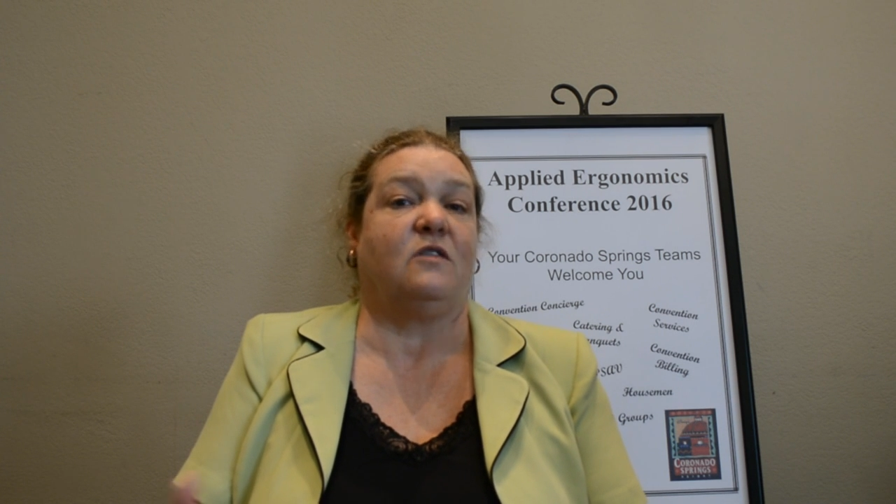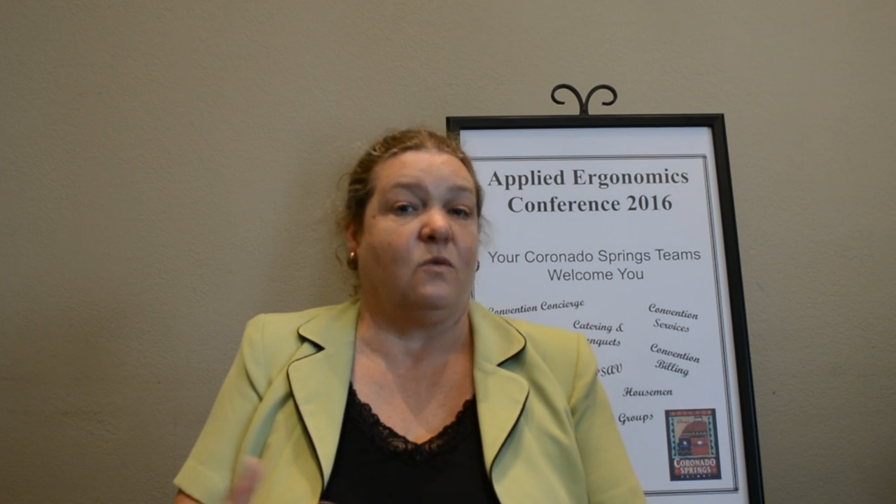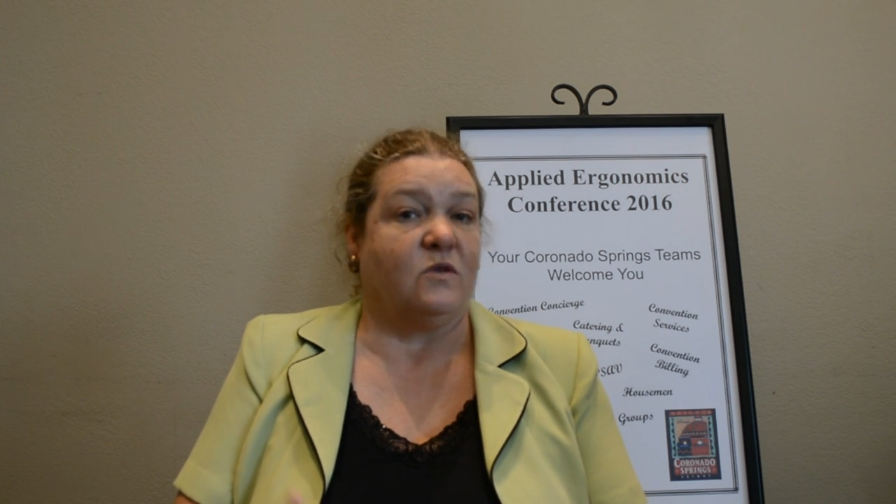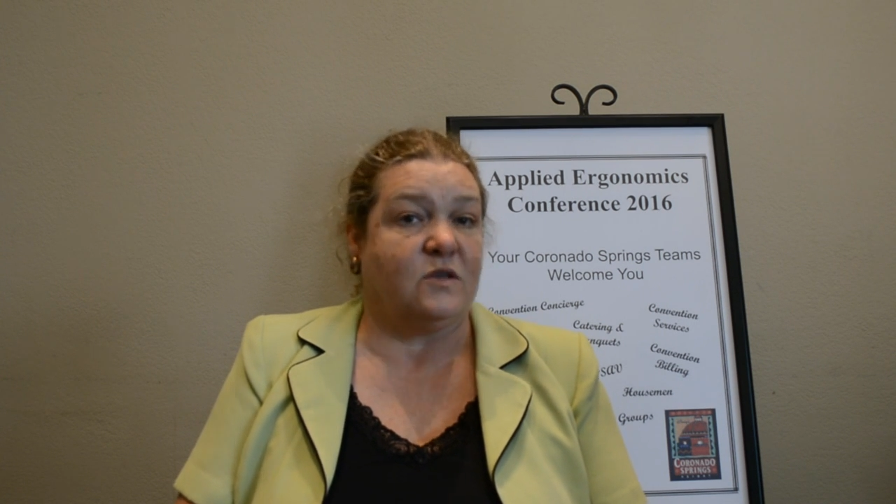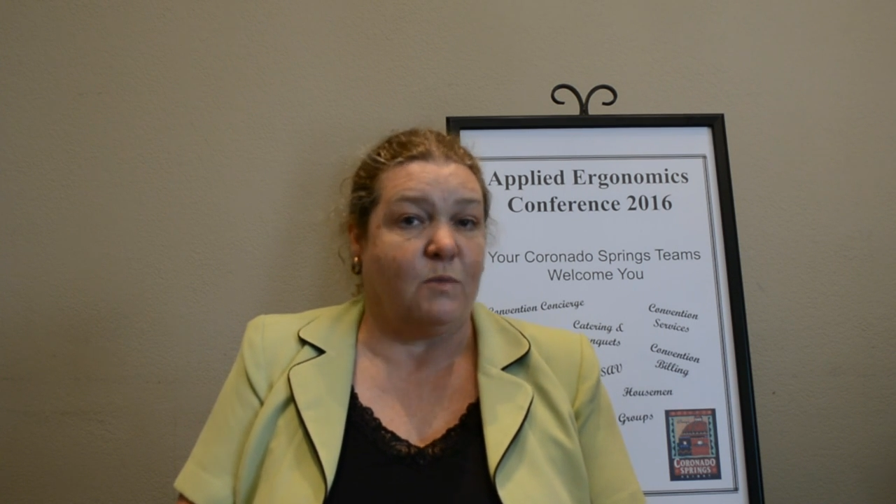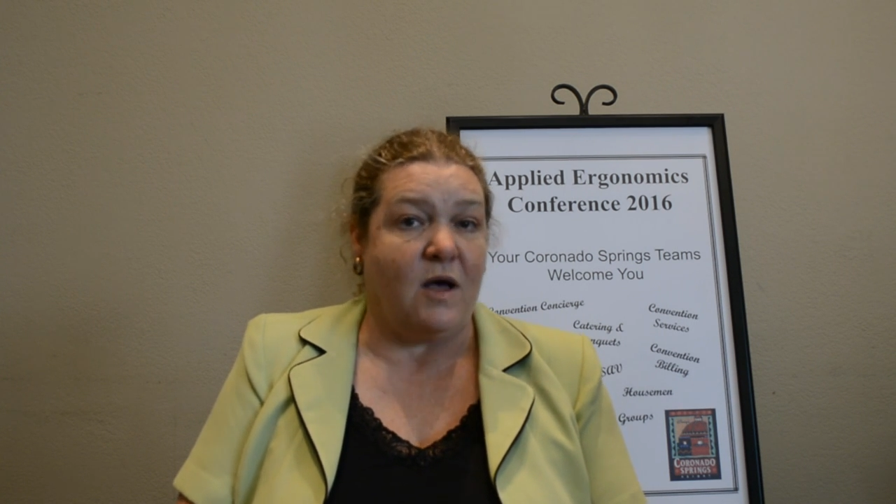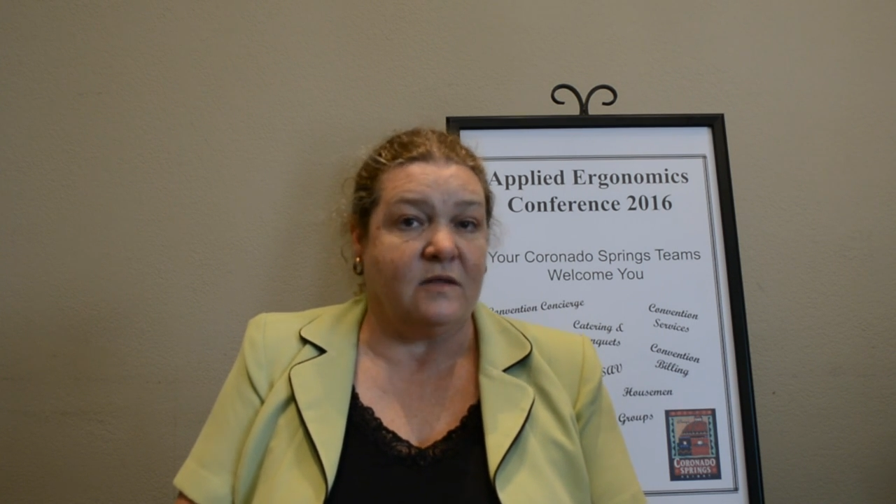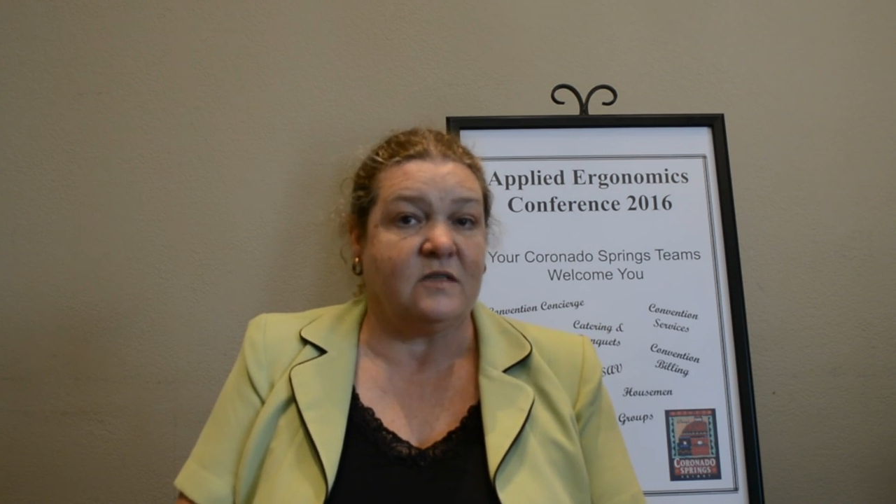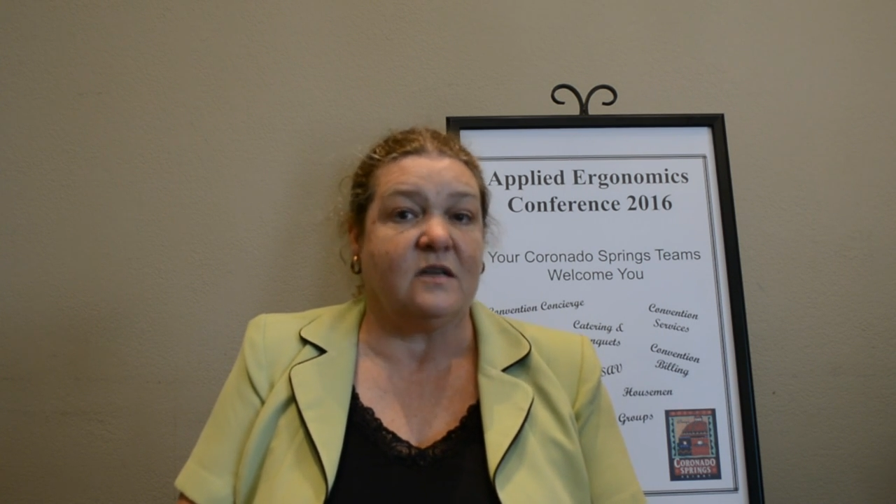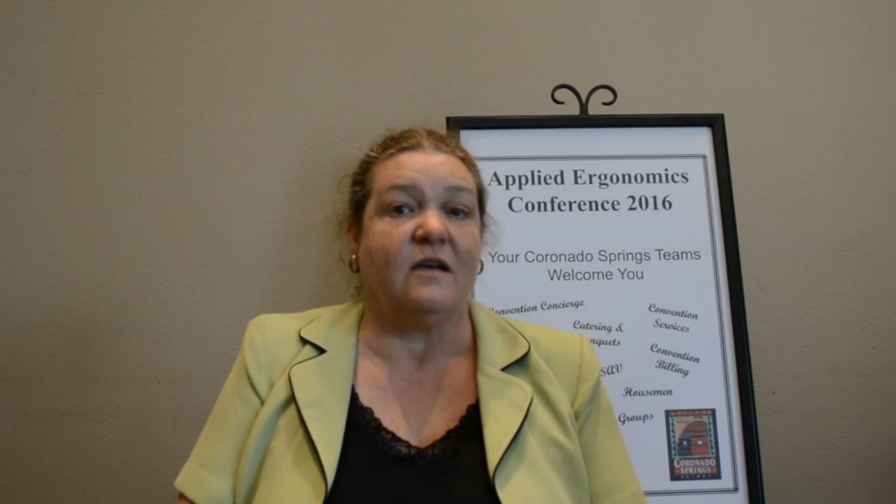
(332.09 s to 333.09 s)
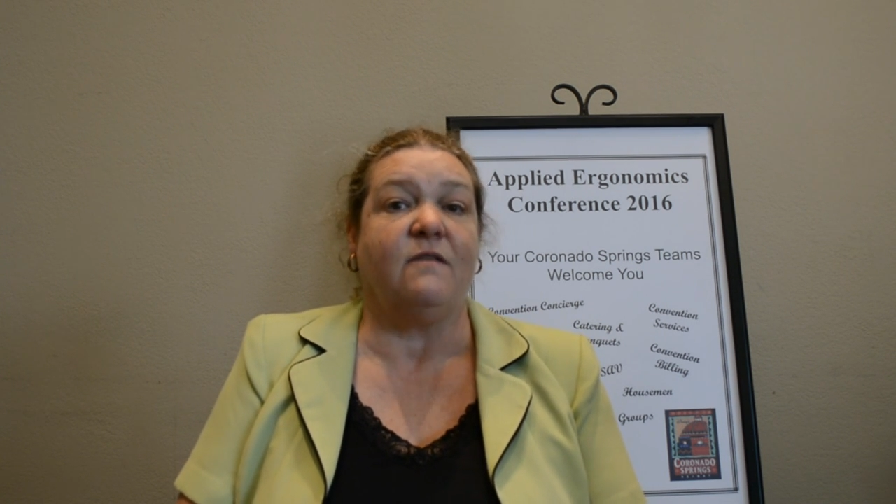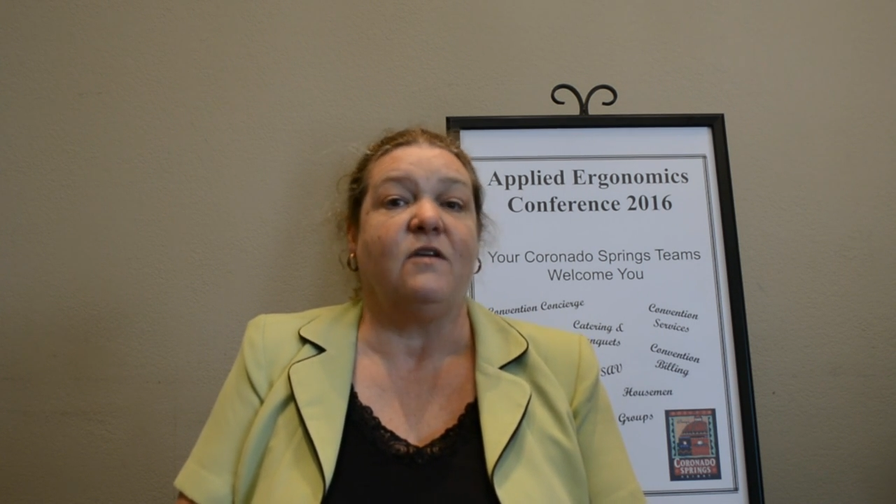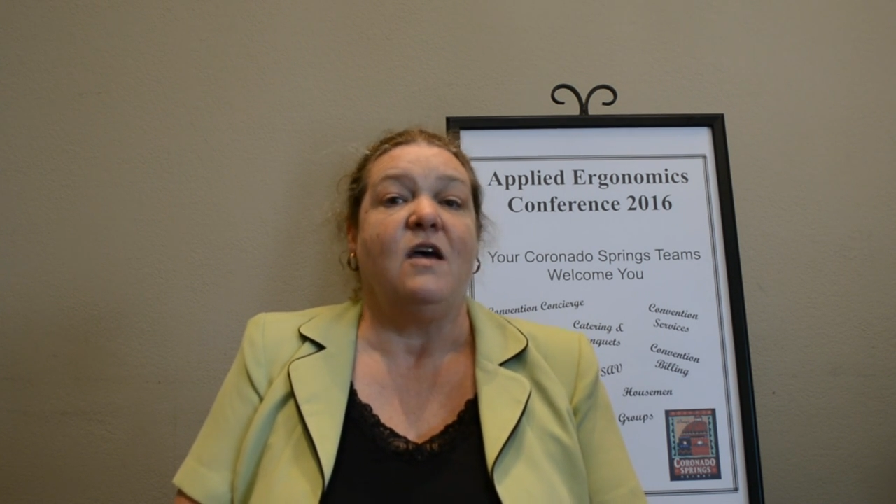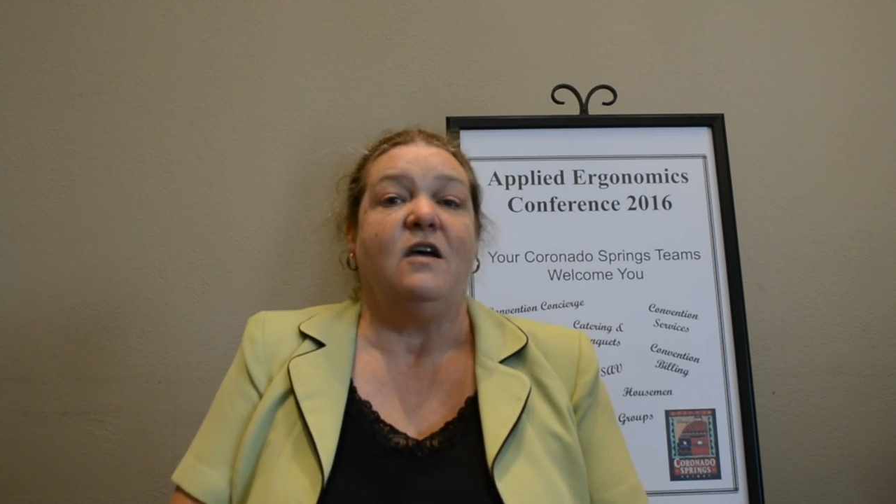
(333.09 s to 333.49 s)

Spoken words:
they're responsive